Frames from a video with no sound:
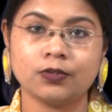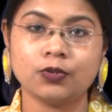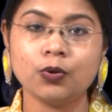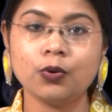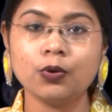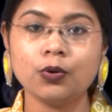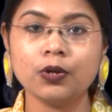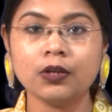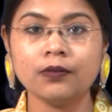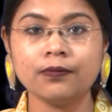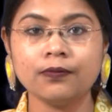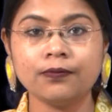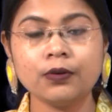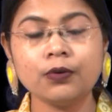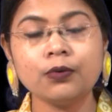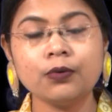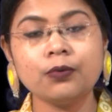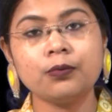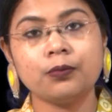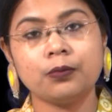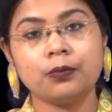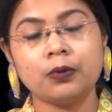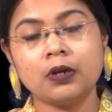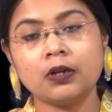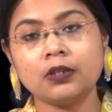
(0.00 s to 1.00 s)
So, if
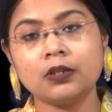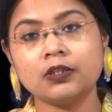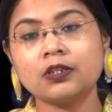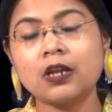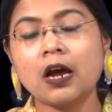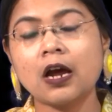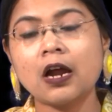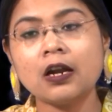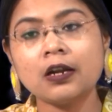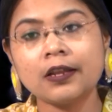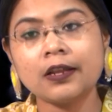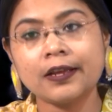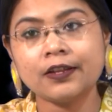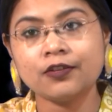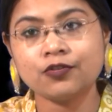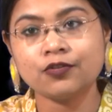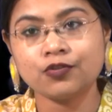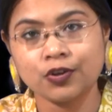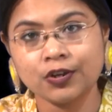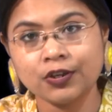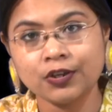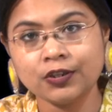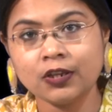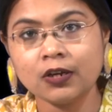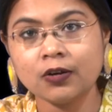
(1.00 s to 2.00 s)
you start
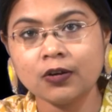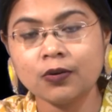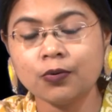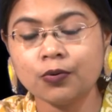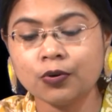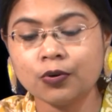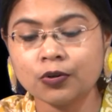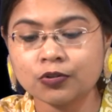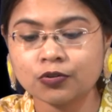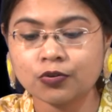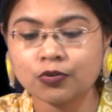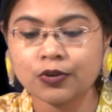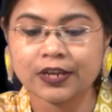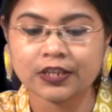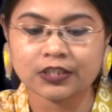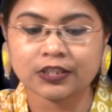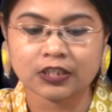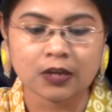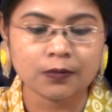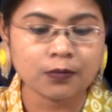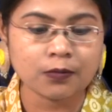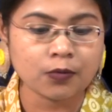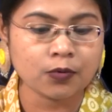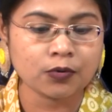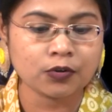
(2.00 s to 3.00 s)
enjoying the course, so
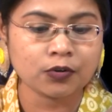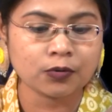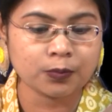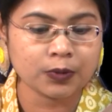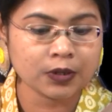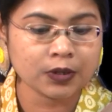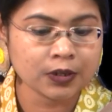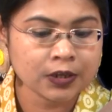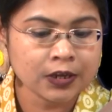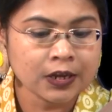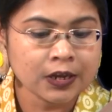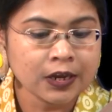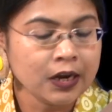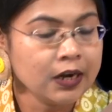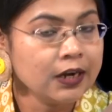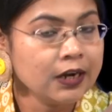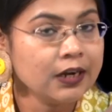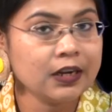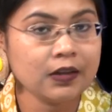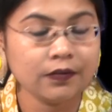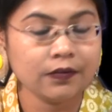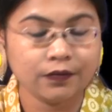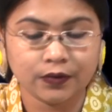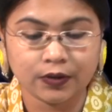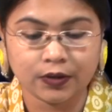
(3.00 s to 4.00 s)
exam will not be
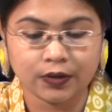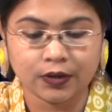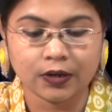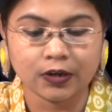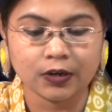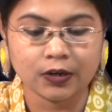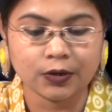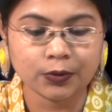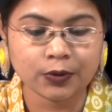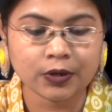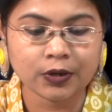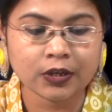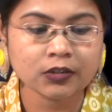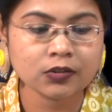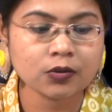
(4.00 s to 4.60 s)
difficult. Okay.